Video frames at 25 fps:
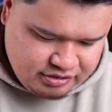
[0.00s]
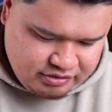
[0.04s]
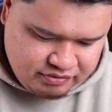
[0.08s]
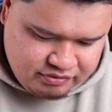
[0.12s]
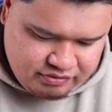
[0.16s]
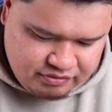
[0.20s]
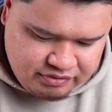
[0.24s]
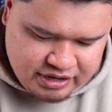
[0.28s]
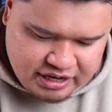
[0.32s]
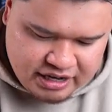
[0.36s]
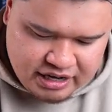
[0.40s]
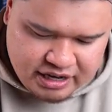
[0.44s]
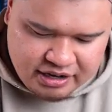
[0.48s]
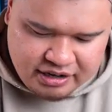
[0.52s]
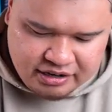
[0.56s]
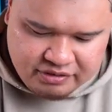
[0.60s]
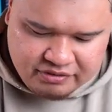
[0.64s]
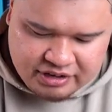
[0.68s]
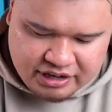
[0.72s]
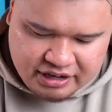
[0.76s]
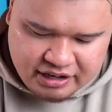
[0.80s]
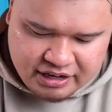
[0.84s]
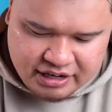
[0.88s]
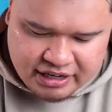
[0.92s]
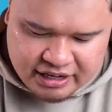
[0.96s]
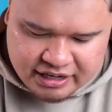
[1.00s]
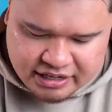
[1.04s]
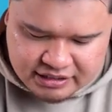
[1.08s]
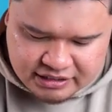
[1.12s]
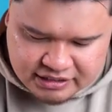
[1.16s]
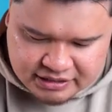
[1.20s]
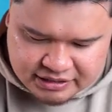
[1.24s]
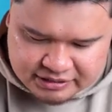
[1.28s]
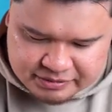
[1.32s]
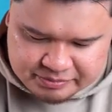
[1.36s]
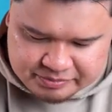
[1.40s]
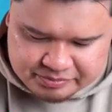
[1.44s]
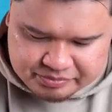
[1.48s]
Very, very
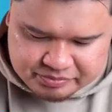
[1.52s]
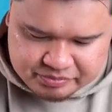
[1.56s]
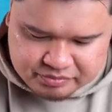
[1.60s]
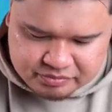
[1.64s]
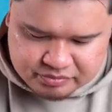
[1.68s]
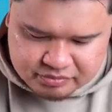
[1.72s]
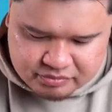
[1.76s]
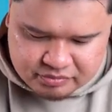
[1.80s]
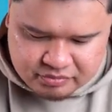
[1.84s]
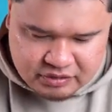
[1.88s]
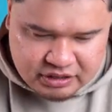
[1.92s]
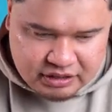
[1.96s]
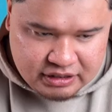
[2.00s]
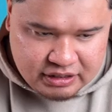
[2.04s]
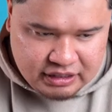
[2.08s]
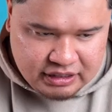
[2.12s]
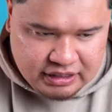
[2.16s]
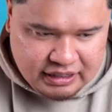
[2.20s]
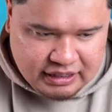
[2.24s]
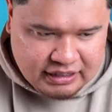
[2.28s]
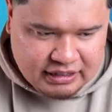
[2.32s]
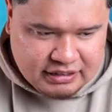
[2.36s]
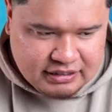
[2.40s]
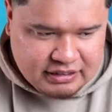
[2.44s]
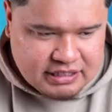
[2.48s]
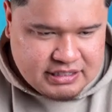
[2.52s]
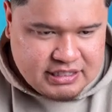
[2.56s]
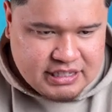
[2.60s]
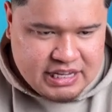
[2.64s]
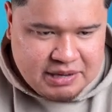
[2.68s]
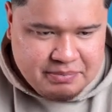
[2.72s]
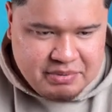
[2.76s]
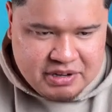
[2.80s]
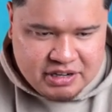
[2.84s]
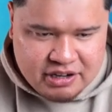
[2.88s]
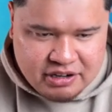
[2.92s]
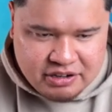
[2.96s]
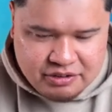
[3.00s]
nice. Let's keep
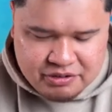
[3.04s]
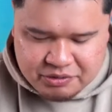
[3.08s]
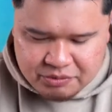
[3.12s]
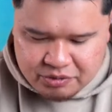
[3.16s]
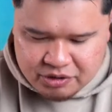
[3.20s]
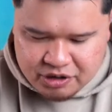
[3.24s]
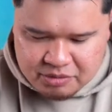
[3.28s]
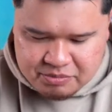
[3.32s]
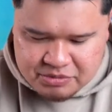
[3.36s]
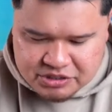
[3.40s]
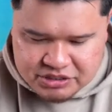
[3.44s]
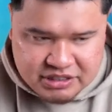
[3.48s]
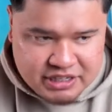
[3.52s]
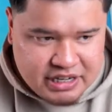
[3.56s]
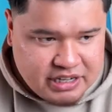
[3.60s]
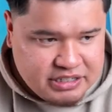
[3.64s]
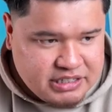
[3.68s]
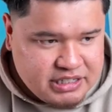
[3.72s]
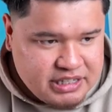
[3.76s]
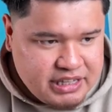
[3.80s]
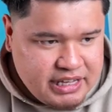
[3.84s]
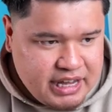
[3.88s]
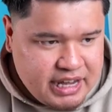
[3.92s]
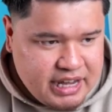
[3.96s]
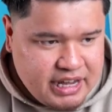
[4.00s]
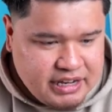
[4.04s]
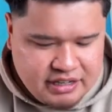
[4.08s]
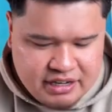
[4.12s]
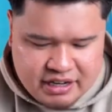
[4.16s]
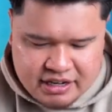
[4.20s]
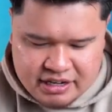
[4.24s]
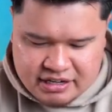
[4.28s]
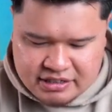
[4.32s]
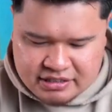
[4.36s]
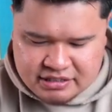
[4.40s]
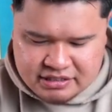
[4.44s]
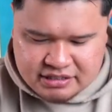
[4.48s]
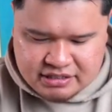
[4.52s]
it going. We're almost there to the end,
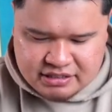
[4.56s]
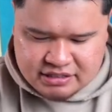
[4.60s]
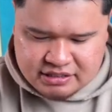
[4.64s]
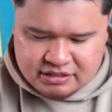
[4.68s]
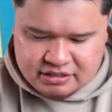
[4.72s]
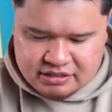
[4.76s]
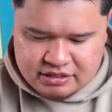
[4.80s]
guys.